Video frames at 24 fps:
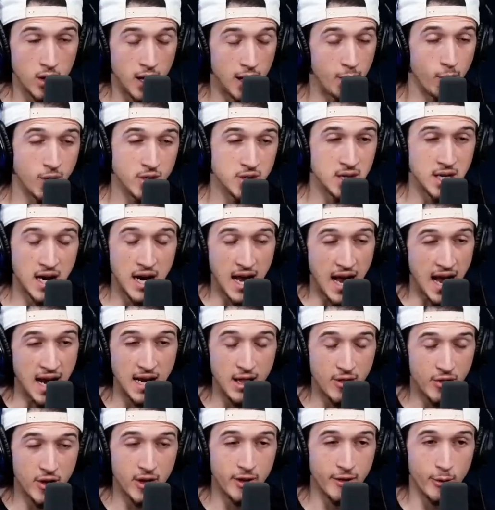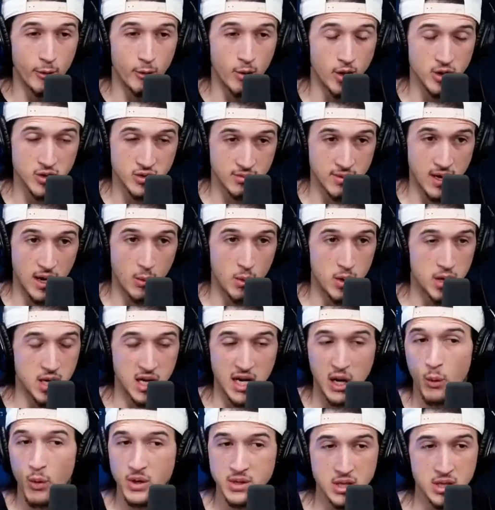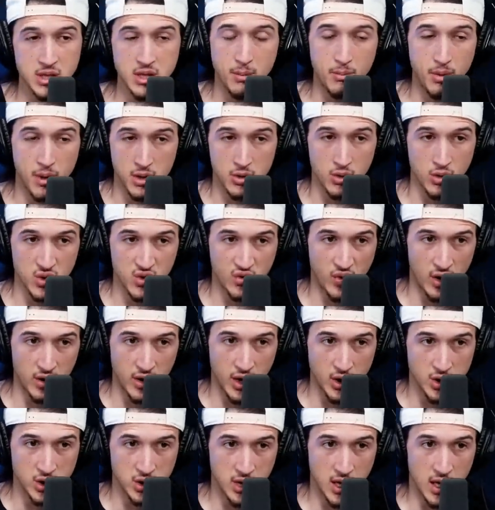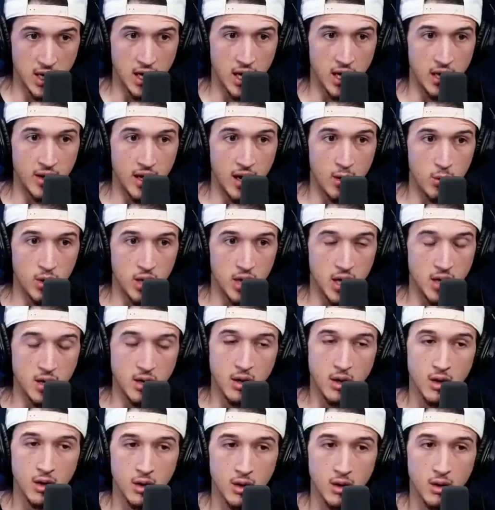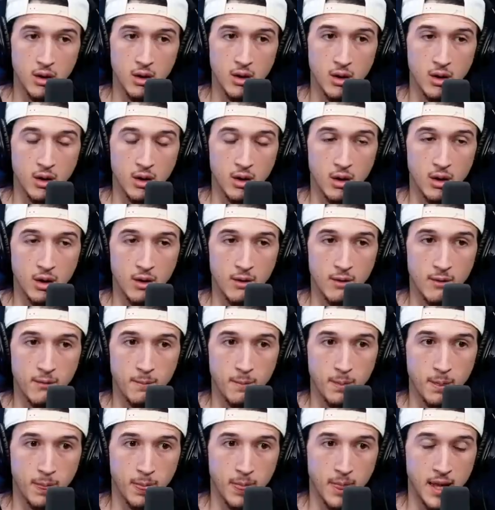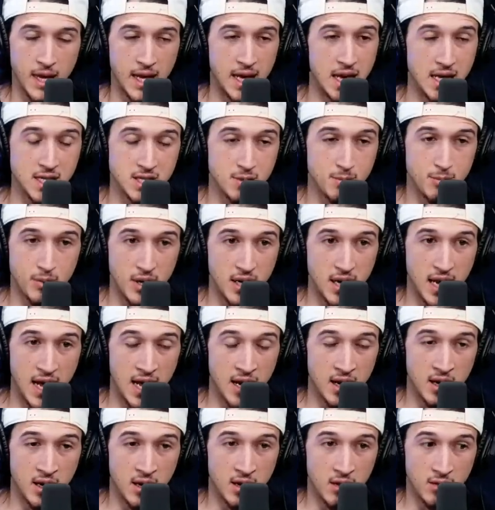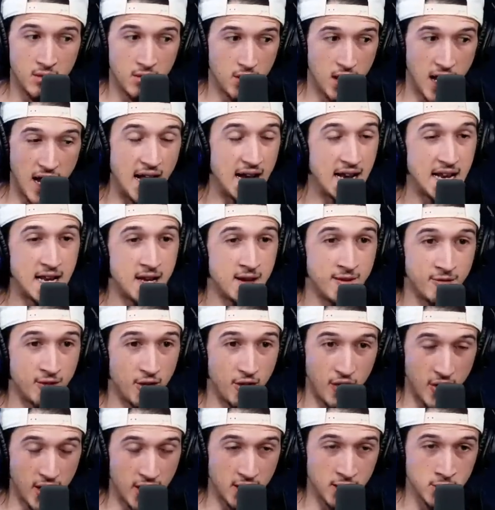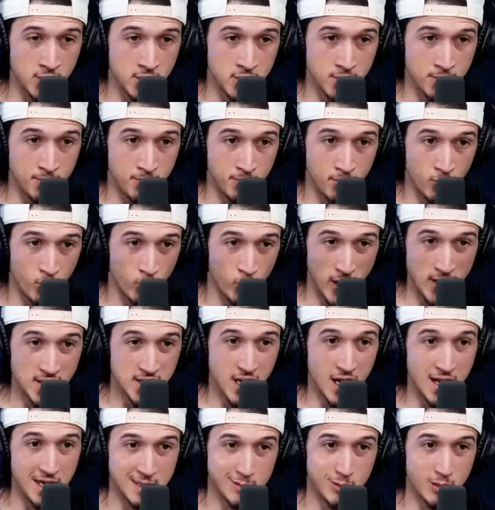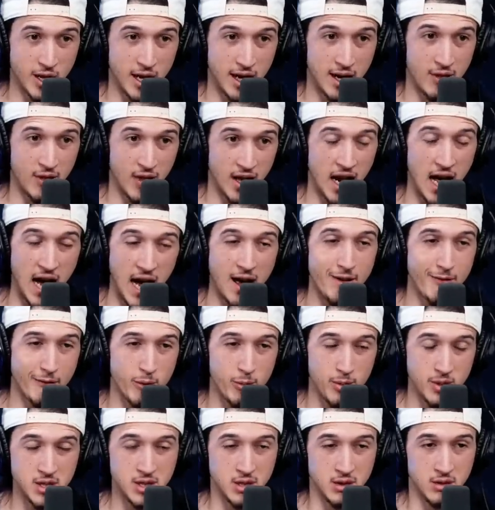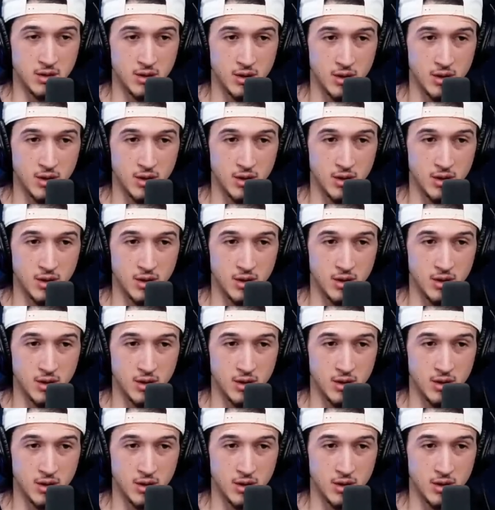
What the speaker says: He wasn't at anything of the roast from that weekend. He wasn't at the Buckholz Foundation that weekend. He hasn't been at any of the things Red Sox related that I've ever been to.